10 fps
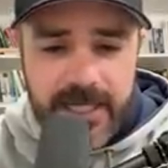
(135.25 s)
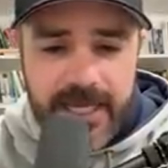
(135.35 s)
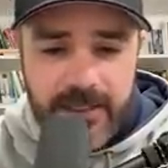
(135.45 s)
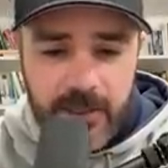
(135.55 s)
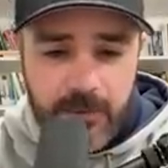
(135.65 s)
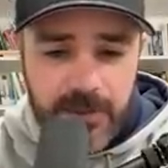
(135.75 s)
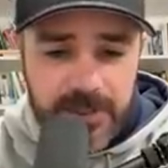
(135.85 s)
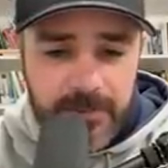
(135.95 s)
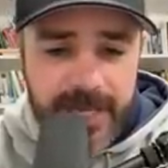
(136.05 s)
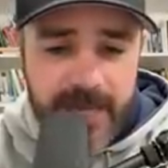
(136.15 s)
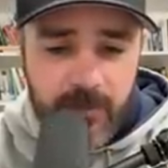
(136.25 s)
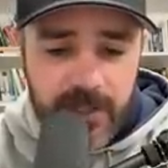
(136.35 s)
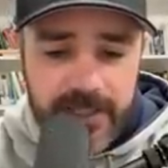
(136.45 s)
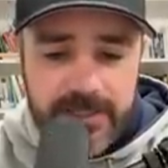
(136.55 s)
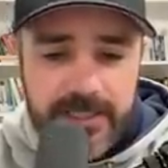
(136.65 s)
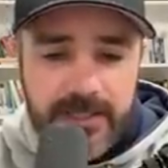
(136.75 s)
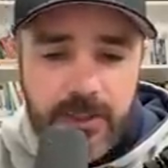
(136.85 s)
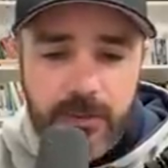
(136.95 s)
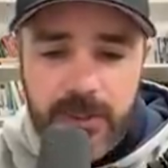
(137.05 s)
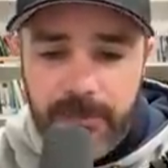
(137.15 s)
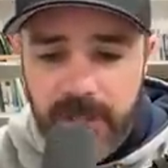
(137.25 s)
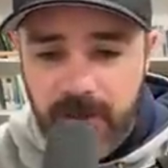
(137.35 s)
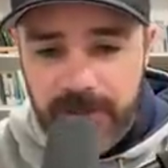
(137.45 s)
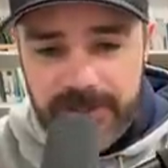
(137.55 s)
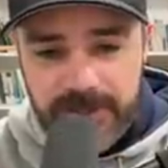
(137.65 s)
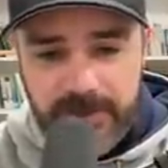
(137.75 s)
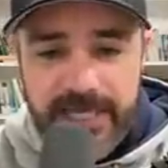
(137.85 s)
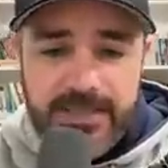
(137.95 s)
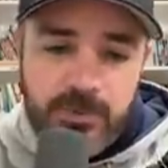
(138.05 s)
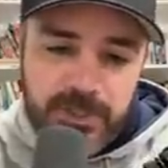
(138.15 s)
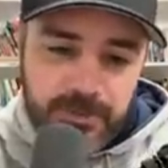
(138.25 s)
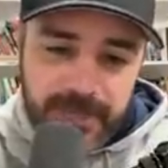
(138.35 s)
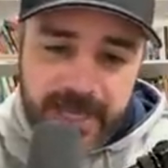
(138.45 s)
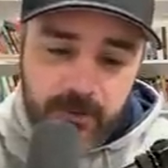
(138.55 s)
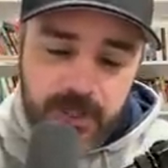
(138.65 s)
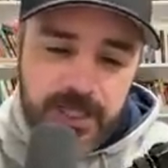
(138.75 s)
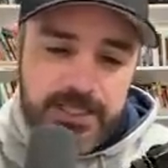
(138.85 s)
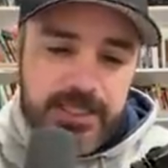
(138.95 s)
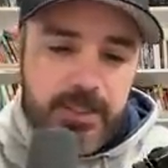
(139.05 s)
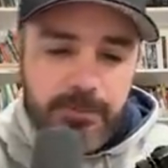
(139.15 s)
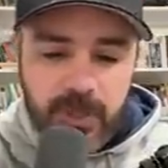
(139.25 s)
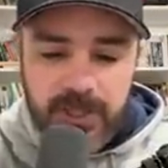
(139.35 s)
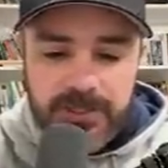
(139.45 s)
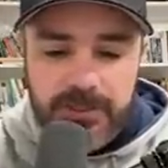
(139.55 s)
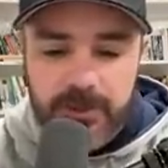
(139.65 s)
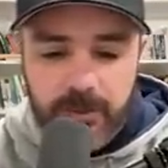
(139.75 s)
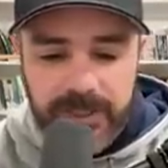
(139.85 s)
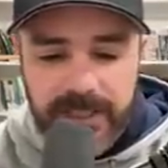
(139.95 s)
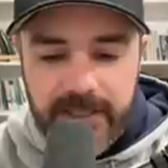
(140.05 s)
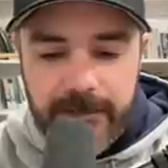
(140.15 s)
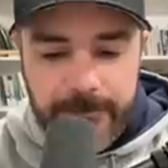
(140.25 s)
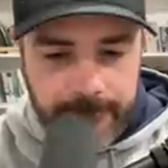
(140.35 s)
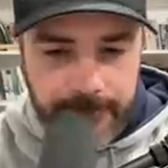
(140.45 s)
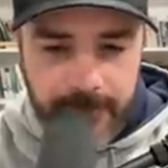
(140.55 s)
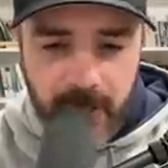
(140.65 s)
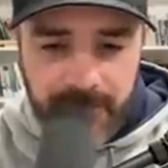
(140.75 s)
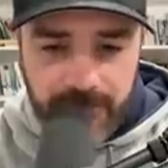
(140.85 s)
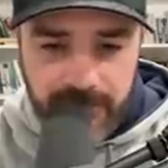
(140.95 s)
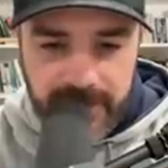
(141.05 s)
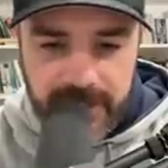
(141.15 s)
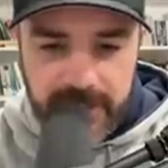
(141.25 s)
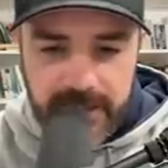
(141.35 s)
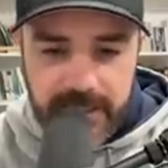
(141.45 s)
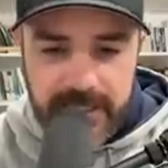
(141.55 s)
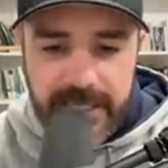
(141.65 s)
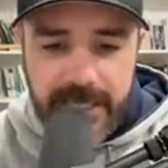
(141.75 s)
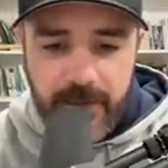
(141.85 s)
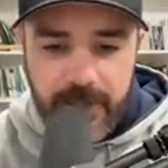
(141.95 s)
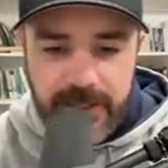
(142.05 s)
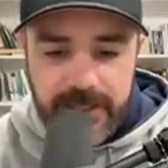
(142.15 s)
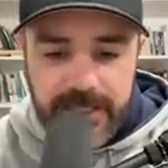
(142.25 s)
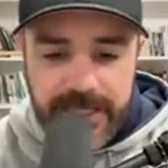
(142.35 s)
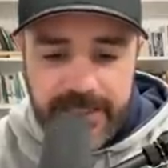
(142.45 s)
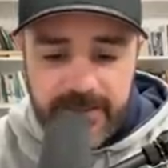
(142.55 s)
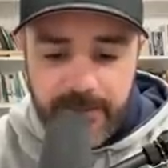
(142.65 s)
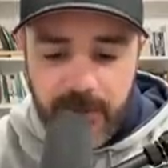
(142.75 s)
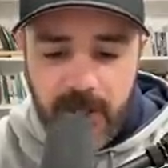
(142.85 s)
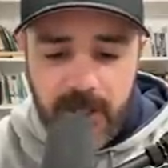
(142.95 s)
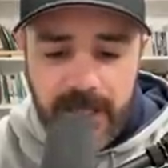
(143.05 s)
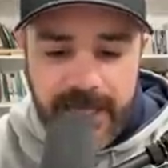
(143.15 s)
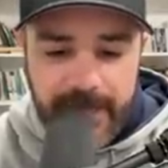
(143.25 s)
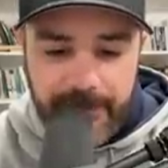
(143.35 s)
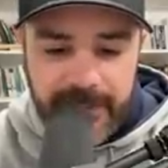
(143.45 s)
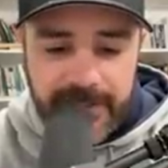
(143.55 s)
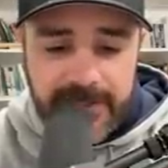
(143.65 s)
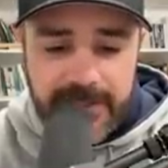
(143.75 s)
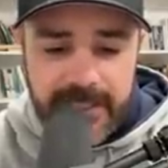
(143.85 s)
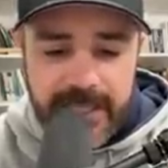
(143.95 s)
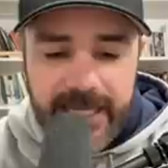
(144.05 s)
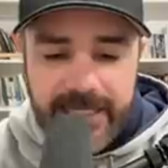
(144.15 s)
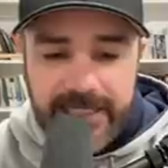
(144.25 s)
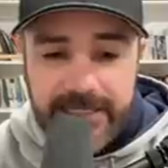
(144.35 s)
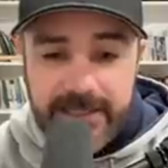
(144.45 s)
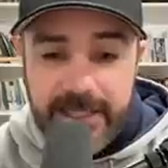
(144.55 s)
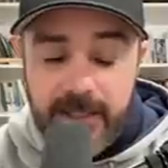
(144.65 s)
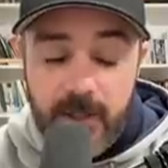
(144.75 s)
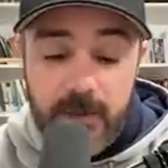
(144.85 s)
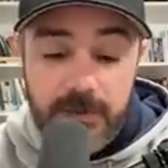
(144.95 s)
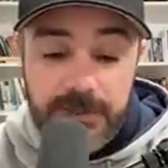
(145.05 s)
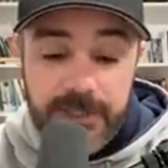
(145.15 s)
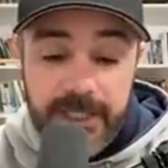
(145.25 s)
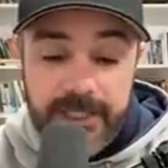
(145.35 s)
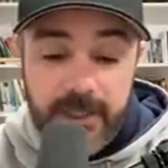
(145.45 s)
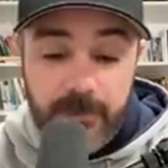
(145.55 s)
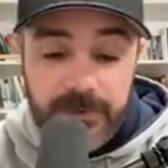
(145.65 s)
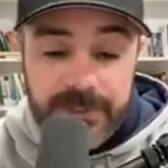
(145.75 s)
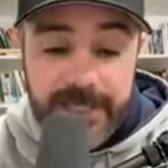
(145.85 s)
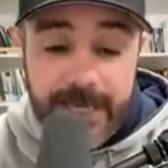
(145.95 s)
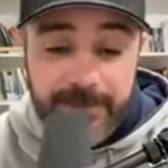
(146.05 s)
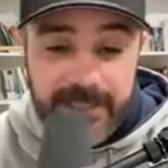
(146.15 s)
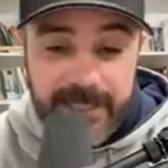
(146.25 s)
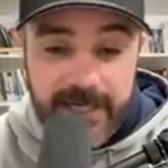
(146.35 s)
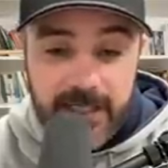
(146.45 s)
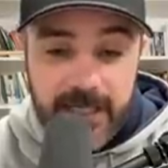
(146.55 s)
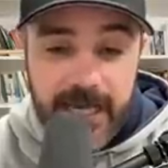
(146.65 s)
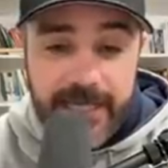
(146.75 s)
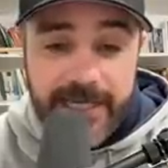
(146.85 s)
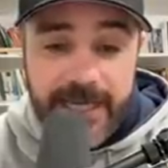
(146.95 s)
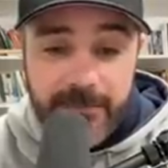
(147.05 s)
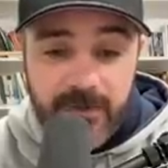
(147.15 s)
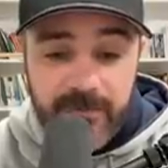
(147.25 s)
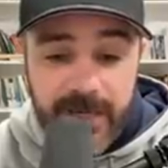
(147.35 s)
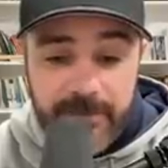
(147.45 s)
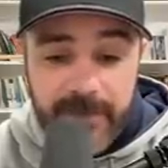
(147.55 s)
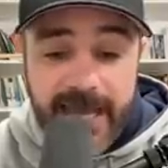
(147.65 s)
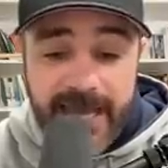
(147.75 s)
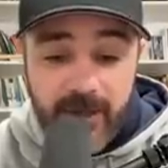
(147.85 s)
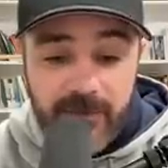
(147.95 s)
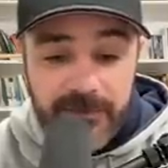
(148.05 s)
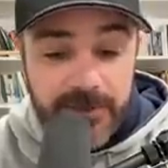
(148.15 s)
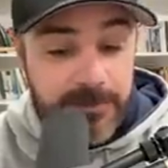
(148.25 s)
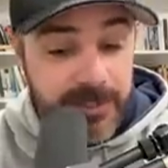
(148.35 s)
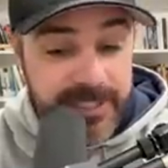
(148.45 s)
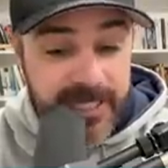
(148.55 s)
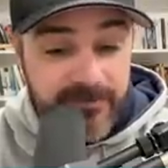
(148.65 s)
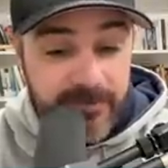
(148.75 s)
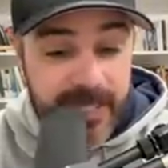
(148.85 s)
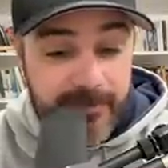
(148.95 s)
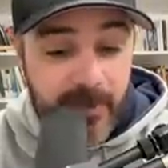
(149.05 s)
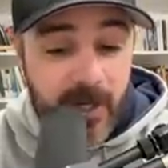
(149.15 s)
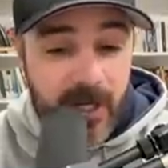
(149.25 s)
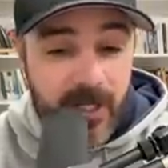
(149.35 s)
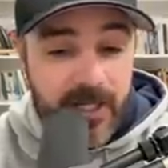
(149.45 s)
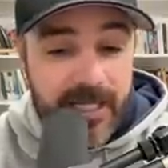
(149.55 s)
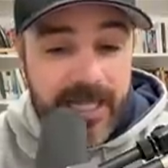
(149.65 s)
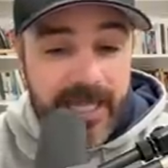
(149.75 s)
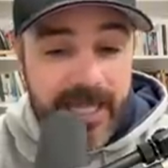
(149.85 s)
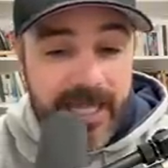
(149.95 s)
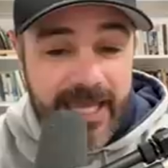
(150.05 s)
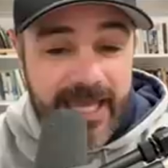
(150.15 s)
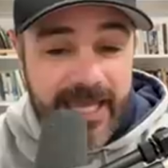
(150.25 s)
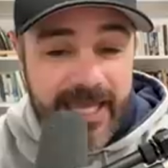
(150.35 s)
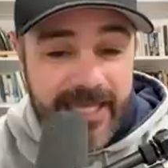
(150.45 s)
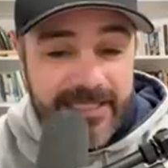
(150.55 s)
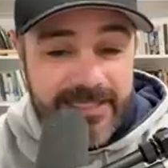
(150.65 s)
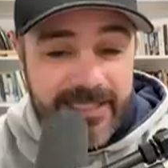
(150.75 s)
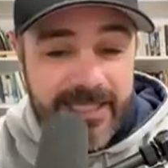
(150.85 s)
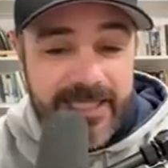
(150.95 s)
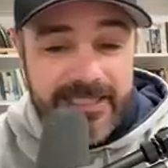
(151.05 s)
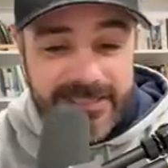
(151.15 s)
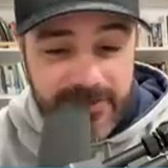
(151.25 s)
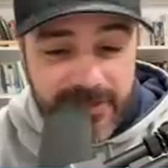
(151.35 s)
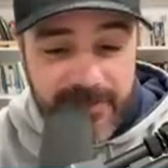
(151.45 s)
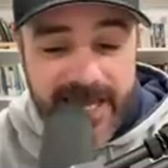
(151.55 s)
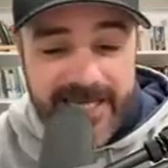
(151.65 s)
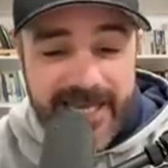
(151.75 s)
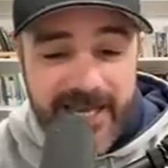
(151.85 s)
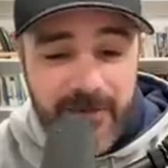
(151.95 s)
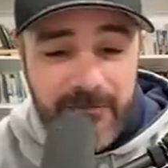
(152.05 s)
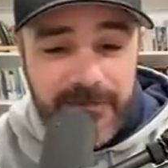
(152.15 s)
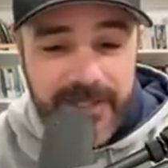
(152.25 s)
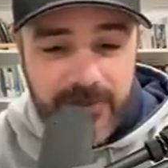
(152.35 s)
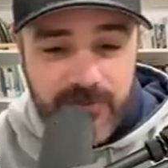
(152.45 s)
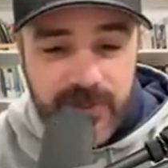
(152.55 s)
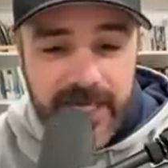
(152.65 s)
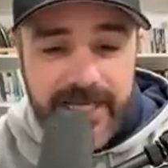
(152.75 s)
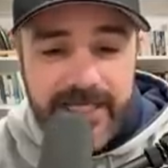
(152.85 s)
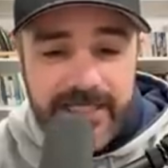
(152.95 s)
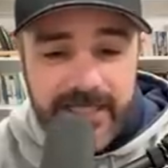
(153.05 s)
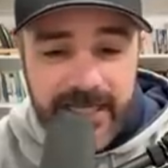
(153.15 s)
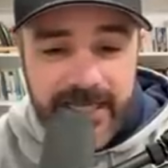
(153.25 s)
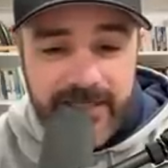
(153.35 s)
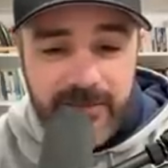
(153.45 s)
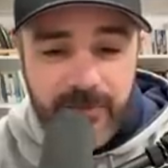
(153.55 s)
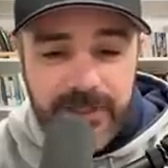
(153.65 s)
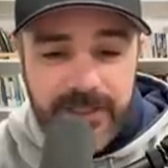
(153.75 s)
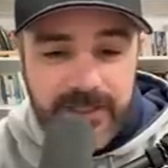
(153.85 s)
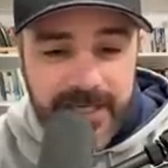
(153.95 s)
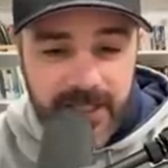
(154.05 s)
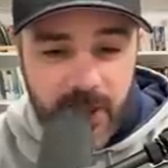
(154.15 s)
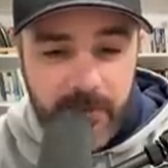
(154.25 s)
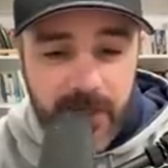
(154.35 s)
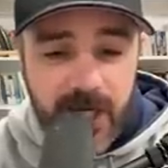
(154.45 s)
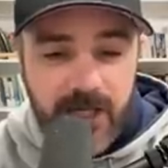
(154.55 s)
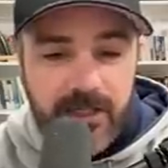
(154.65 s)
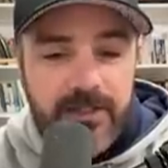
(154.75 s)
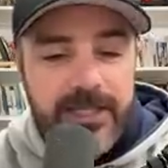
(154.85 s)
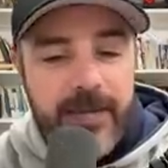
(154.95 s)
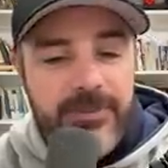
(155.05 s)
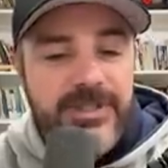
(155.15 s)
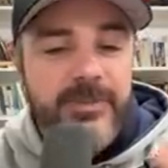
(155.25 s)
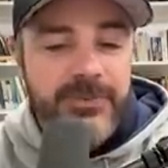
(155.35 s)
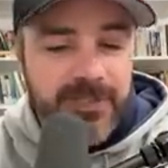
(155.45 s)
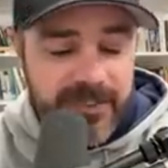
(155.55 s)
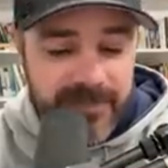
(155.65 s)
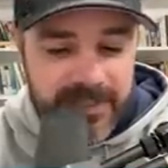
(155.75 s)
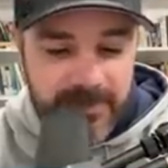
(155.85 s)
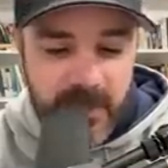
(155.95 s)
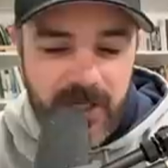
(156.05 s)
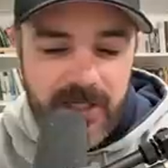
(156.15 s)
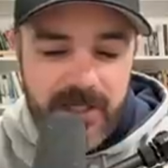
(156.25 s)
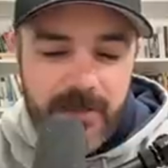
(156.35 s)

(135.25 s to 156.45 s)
And look where his bat was, and look where the ball was. So that's where his bat was, and then the ball's a little bit off of it. Now, the next ball happens, and he's like, oh shit, he almost got me there. I got to move my bat over to protect from that ball. And see his bat now? It's right in line with the yellow ball. That was the previous ball.